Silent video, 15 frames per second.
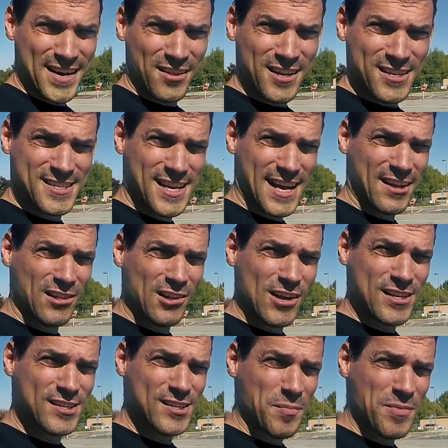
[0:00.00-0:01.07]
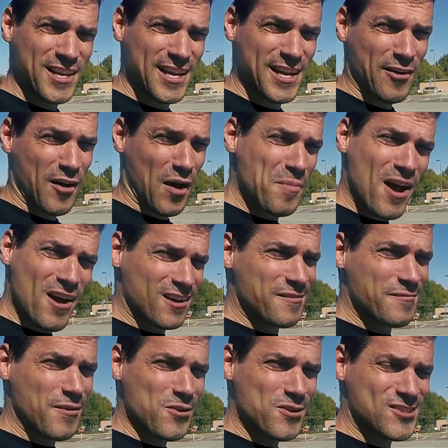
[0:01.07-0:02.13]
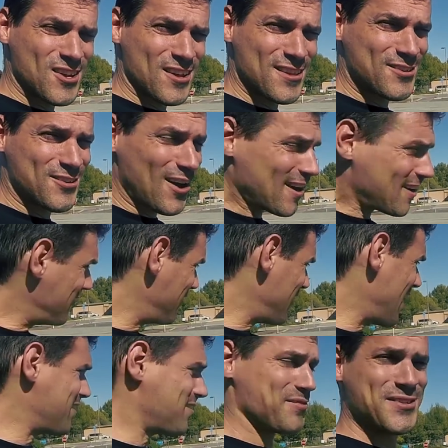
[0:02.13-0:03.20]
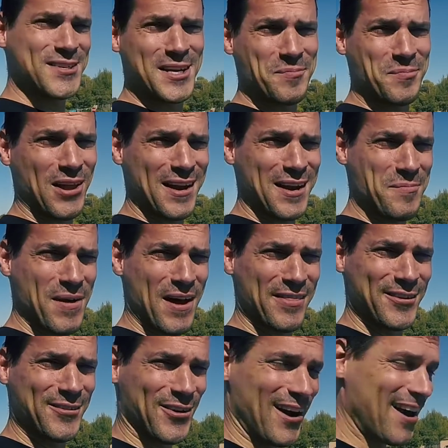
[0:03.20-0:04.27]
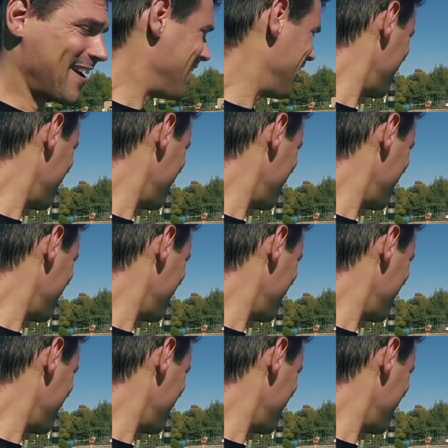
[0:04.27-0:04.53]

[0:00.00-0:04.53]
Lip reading: now let's take a look at some of the gear. I'm not going to focus on the truck. You guys have seen plenty about the truck.